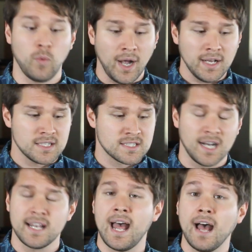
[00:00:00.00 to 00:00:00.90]
Why does
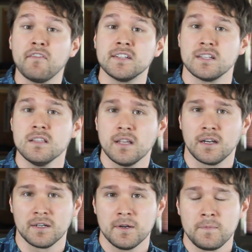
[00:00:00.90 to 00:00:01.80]
God have this in
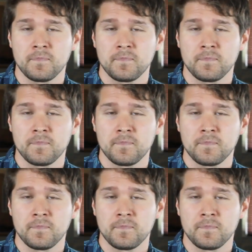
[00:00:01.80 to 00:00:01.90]
there?